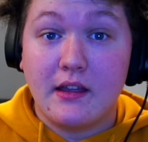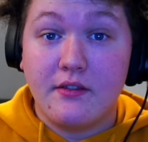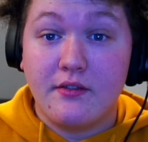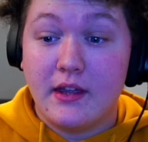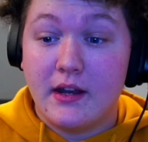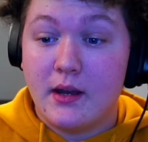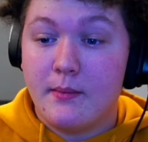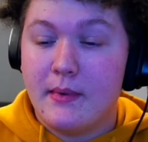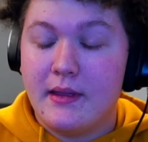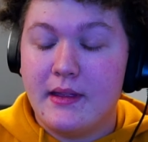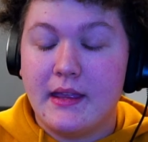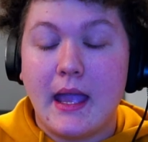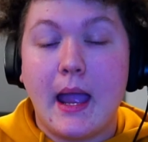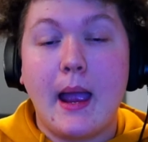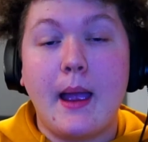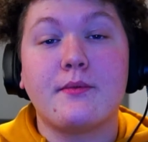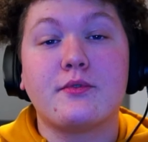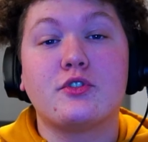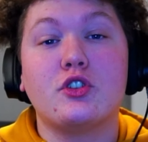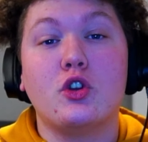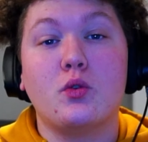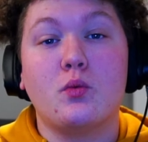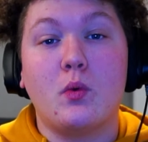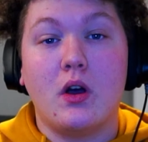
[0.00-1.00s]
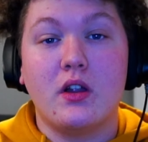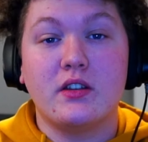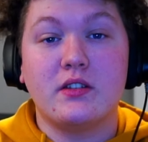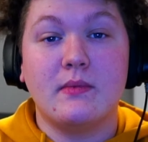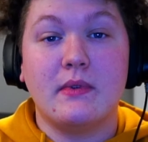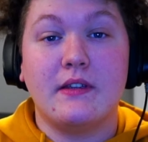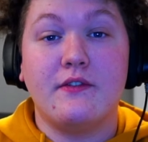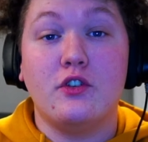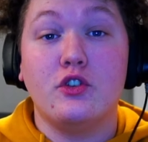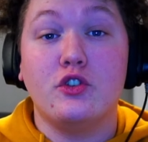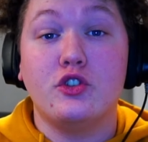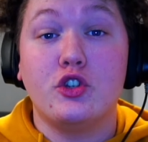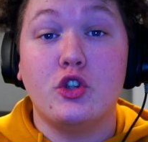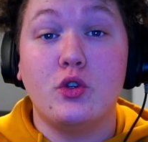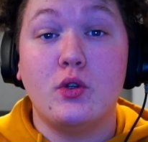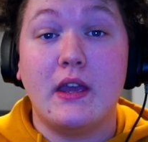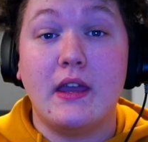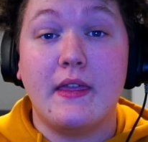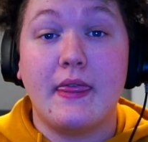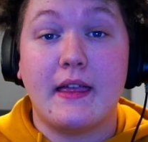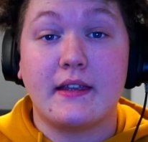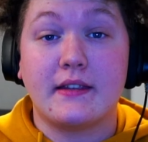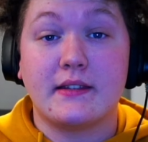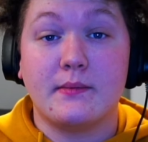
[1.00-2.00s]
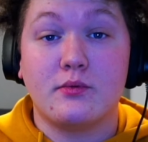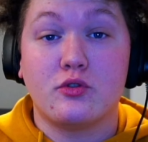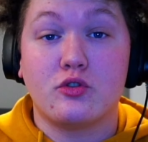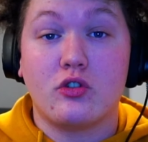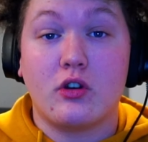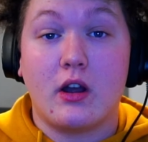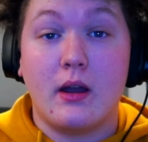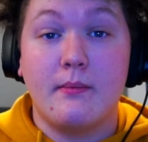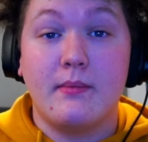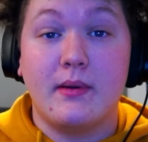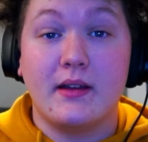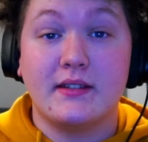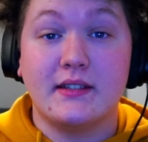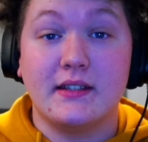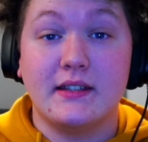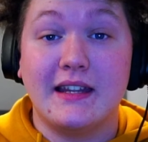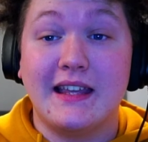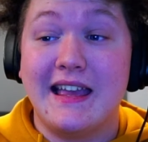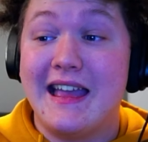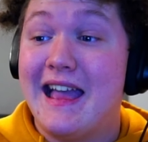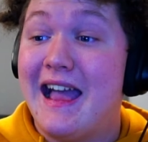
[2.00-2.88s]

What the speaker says: then it means the absolute world to me if you do hit that subscribe button,